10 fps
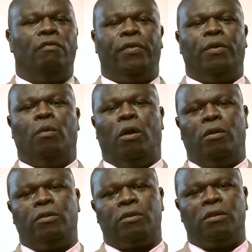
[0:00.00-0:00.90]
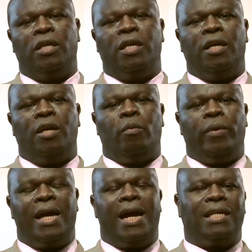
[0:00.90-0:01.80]
over the world,
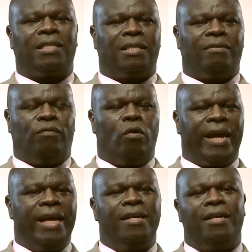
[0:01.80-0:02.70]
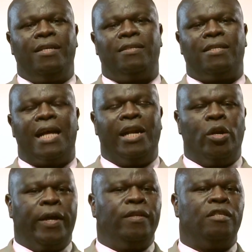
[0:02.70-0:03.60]
we ask for increased
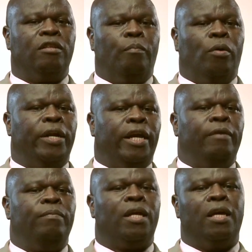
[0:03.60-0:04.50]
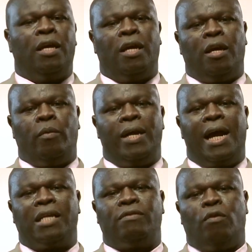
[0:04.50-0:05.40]
anointing upon him We
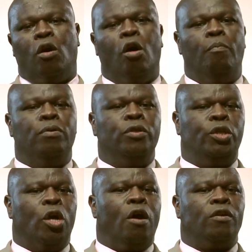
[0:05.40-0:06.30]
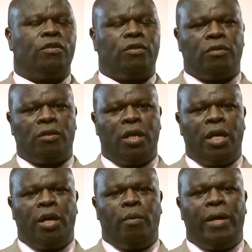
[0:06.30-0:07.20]
ask for open doors.
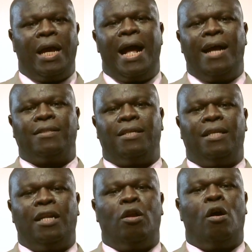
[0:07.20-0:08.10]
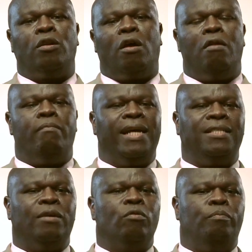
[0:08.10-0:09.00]
We ask that the Lord
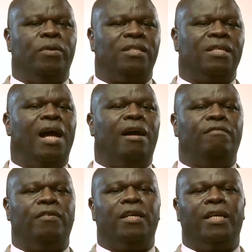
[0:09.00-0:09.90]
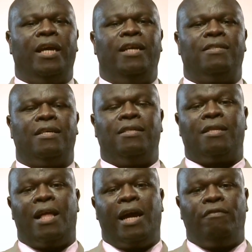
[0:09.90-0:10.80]
Almighty will preserve his
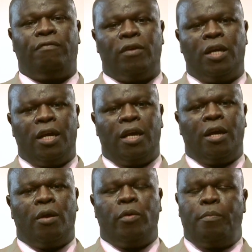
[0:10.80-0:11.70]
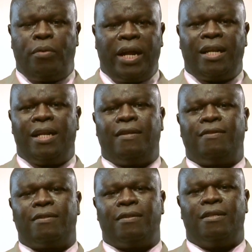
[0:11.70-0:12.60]
life. We pray
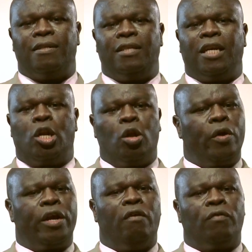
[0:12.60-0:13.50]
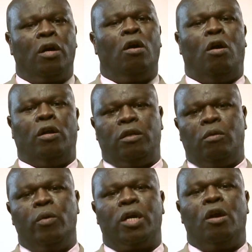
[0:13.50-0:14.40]
that the glory of God
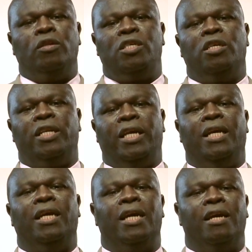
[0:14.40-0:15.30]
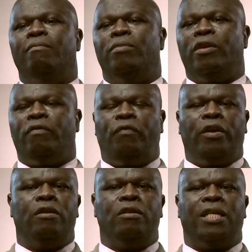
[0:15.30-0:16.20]
will continually be
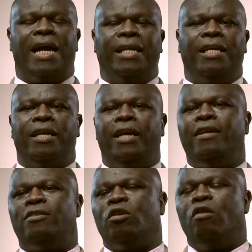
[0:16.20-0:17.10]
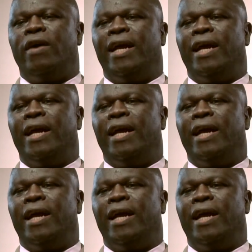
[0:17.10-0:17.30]
revealed and increased over